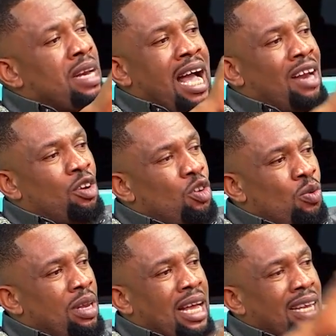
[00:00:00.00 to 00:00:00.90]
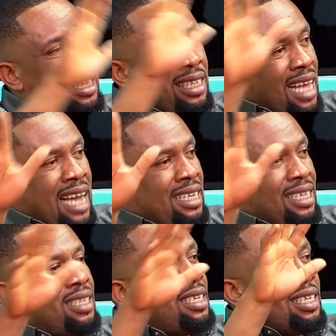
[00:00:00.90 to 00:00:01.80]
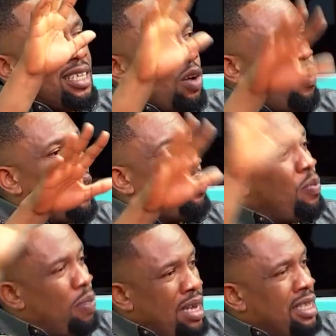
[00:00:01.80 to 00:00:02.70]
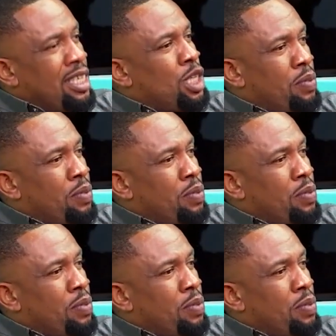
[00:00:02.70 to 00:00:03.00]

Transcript: I don't know whether he's hurt, the one who plays in Spain.